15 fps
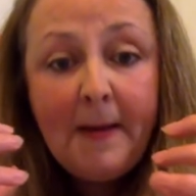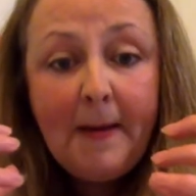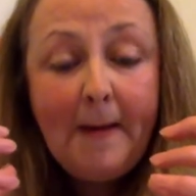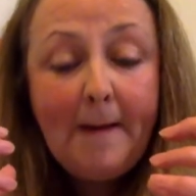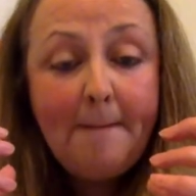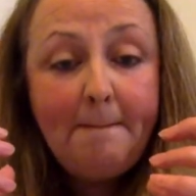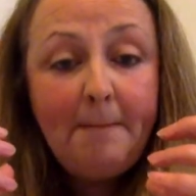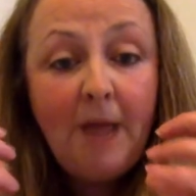
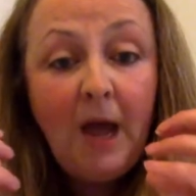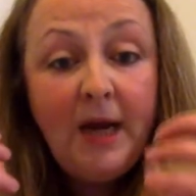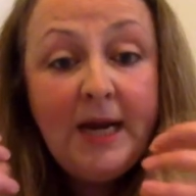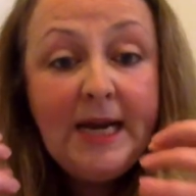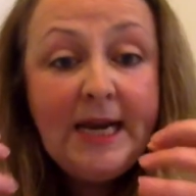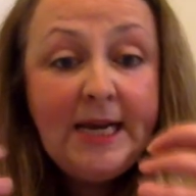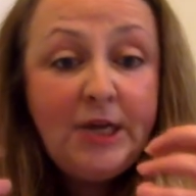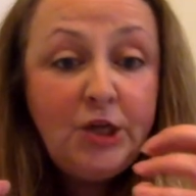I
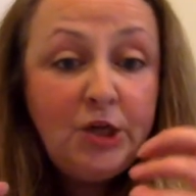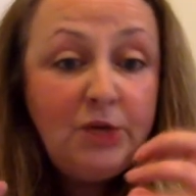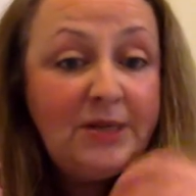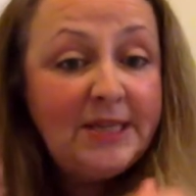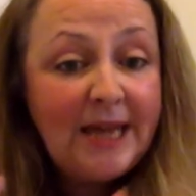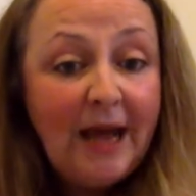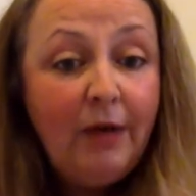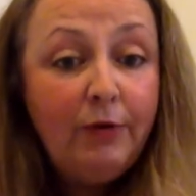need you
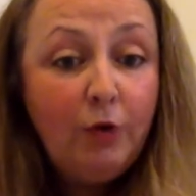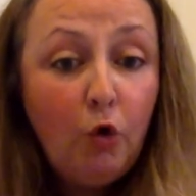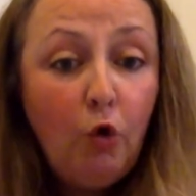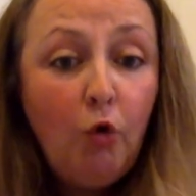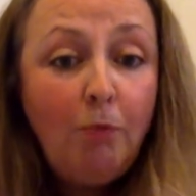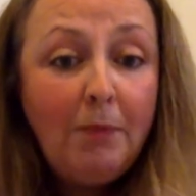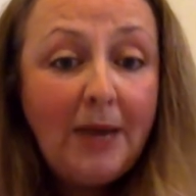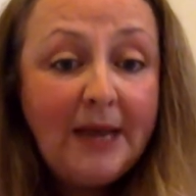to tell the
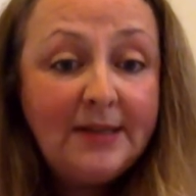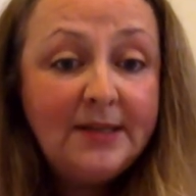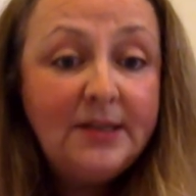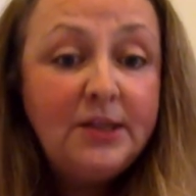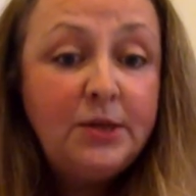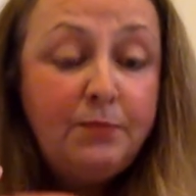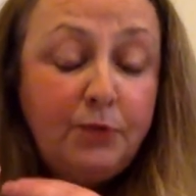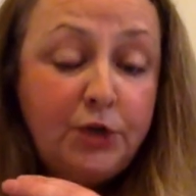gallbladder
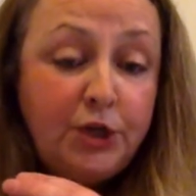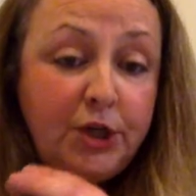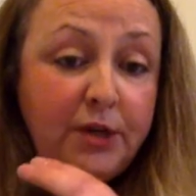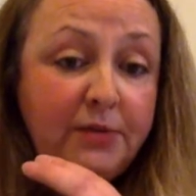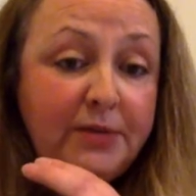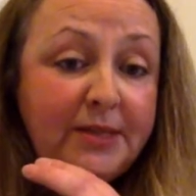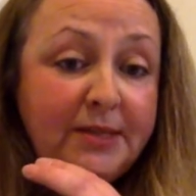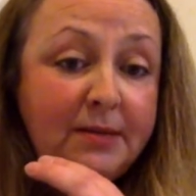to
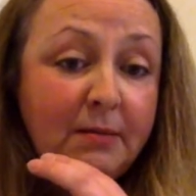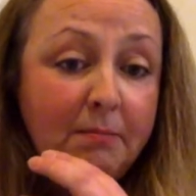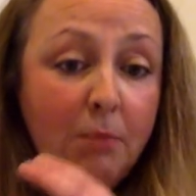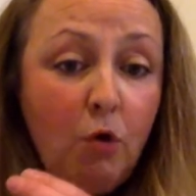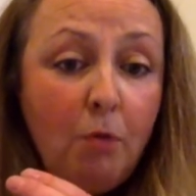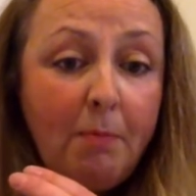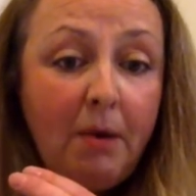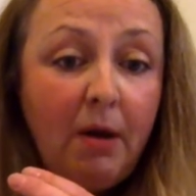produce
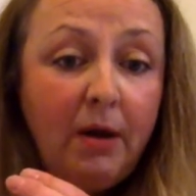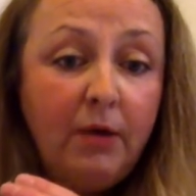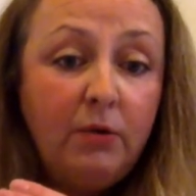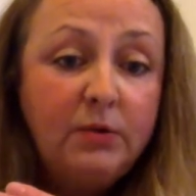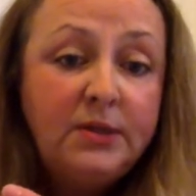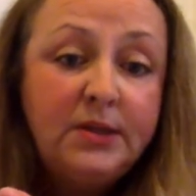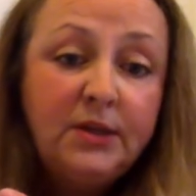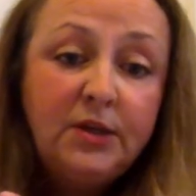more bile
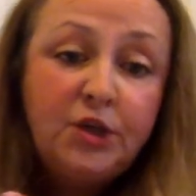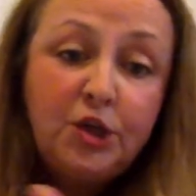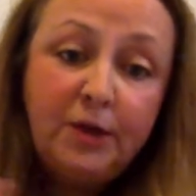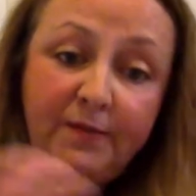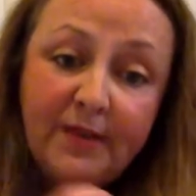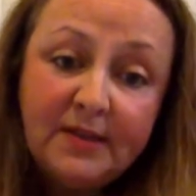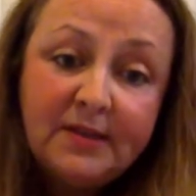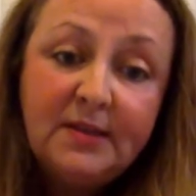to
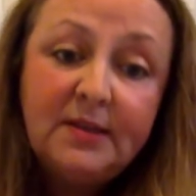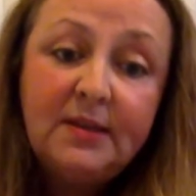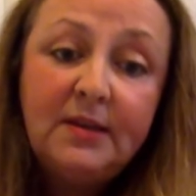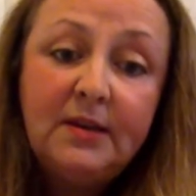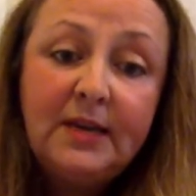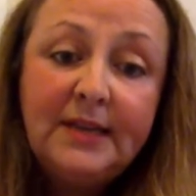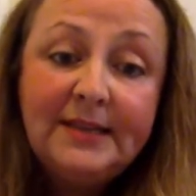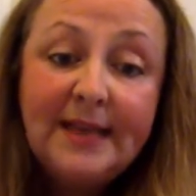shove into
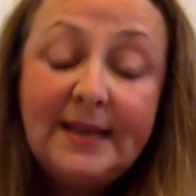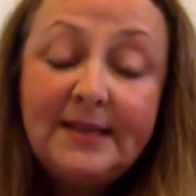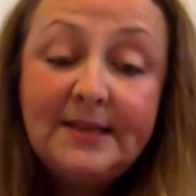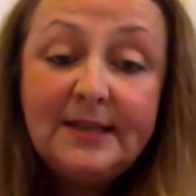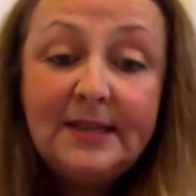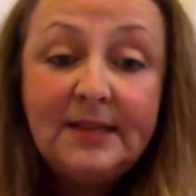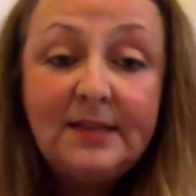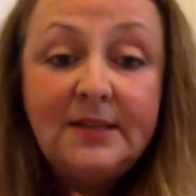the
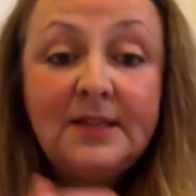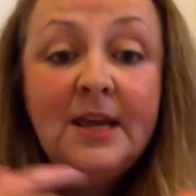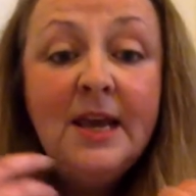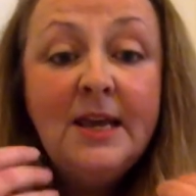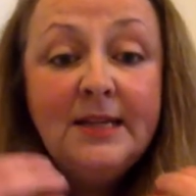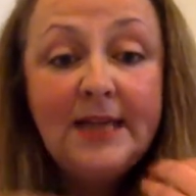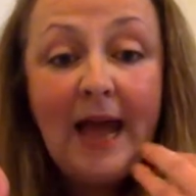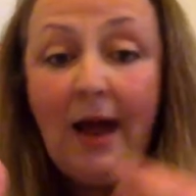intestines
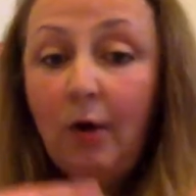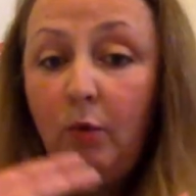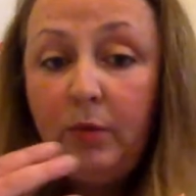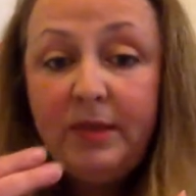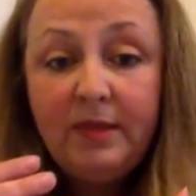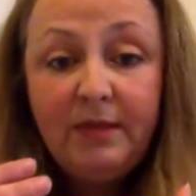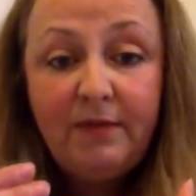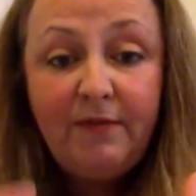to help
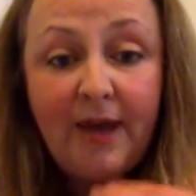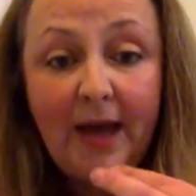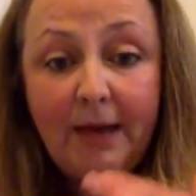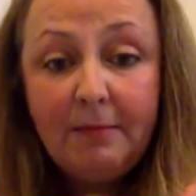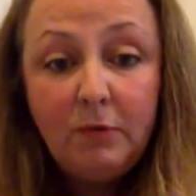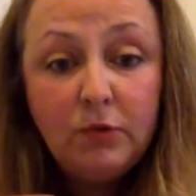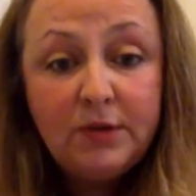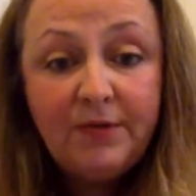with the fat
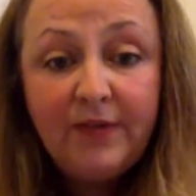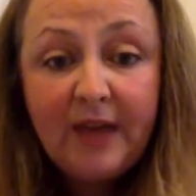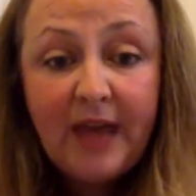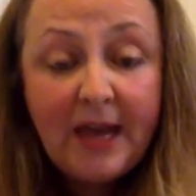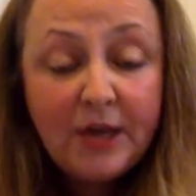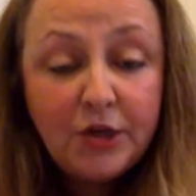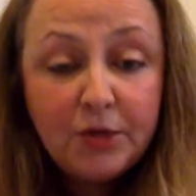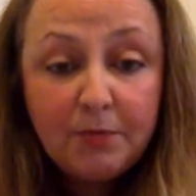
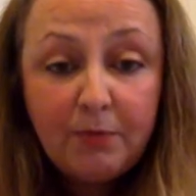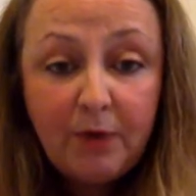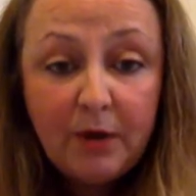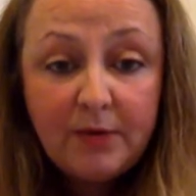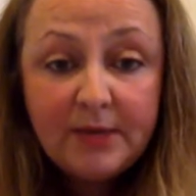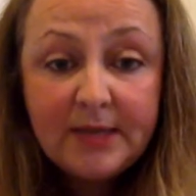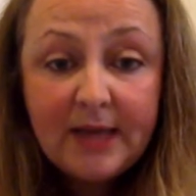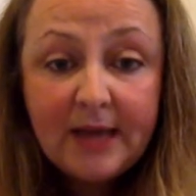emulsification
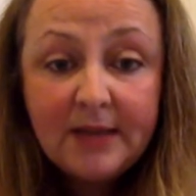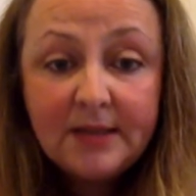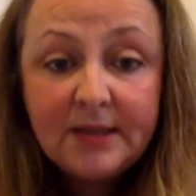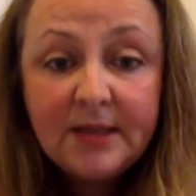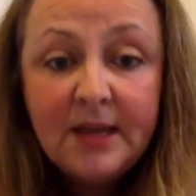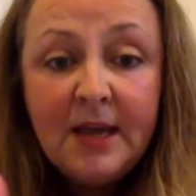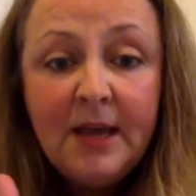process.